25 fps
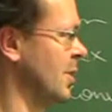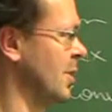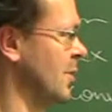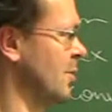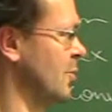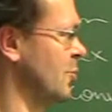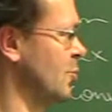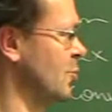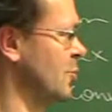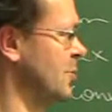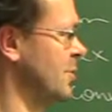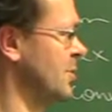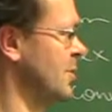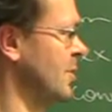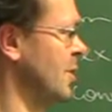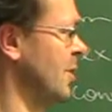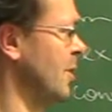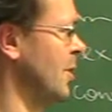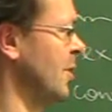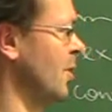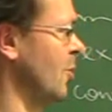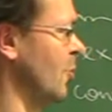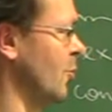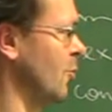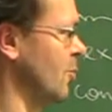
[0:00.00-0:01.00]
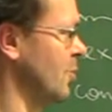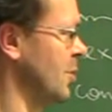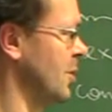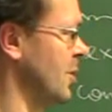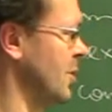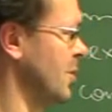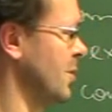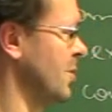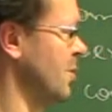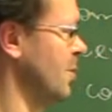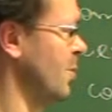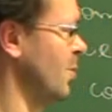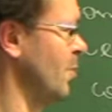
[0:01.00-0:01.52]
and whose
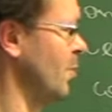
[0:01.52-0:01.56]
only